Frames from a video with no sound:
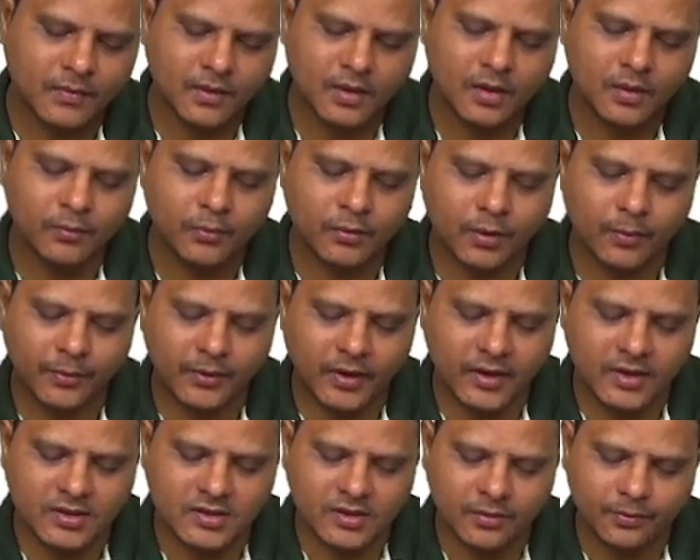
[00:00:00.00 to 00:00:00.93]

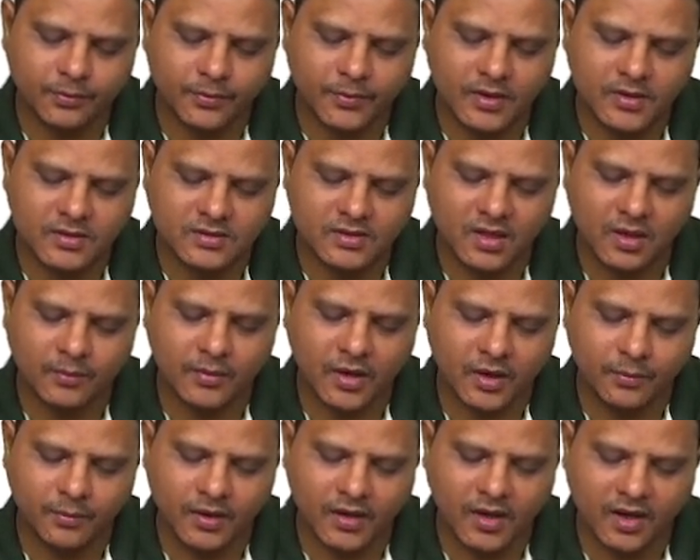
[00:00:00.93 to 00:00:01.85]
Proprietorship means they might
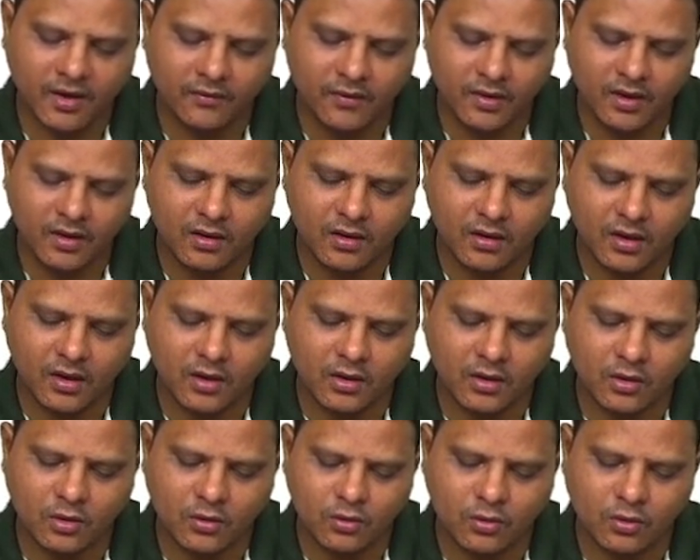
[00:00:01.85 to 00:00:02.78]
be having and
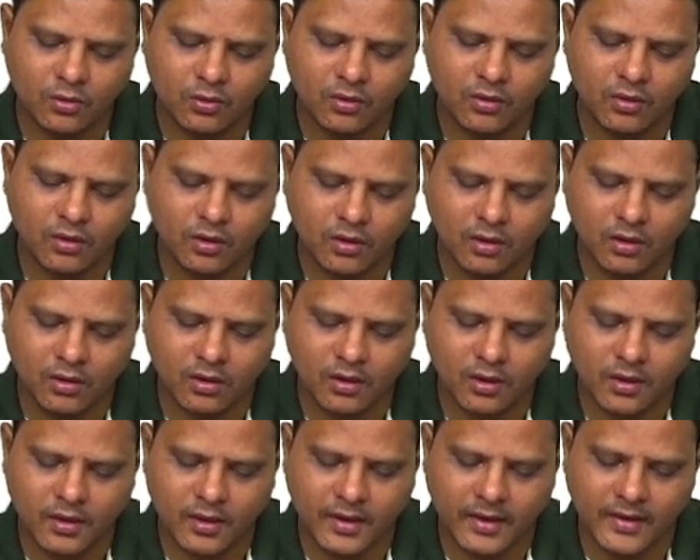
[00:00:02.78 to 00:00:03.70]
co or
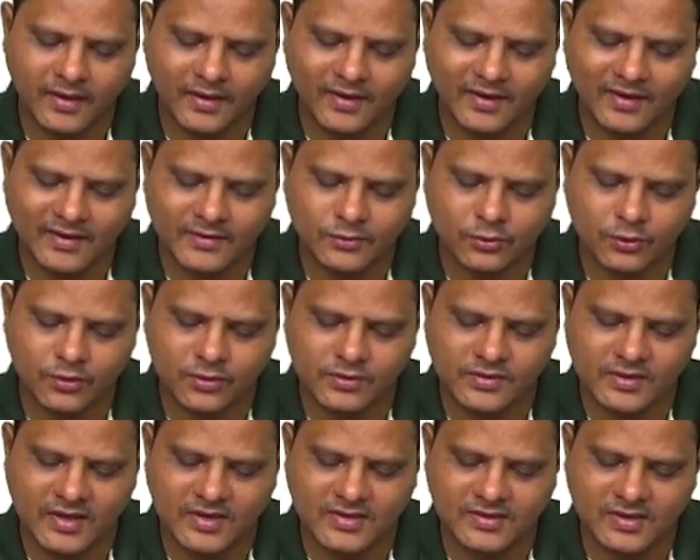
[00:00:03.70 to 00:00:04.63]
and
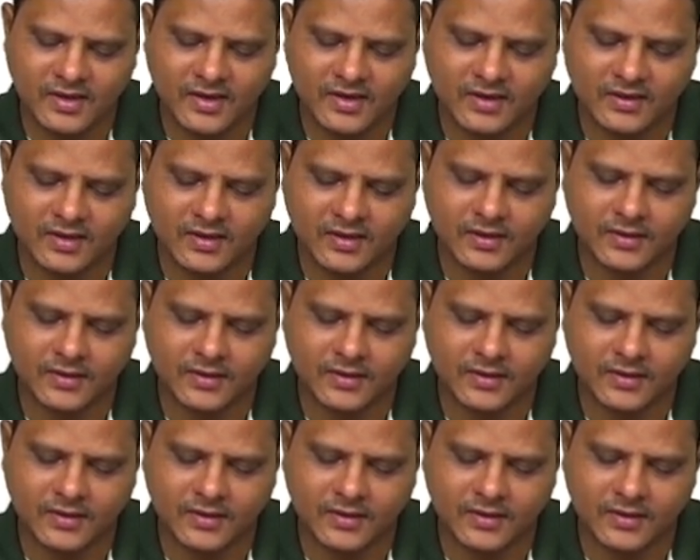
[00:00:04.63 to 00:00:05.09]
associates like that.